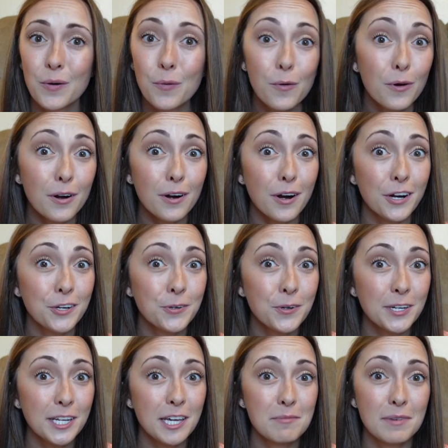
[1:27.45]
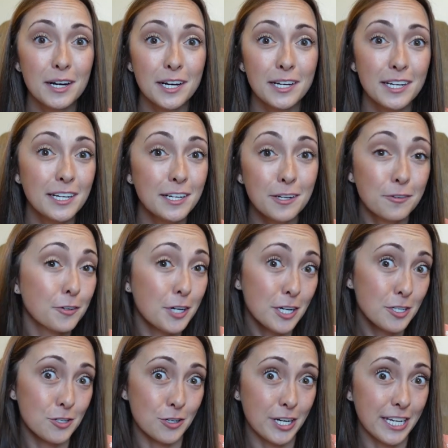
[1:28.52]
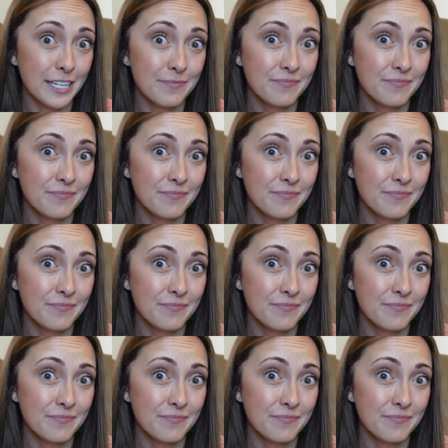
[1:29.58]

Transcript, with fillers: Or are you going to get married in another country?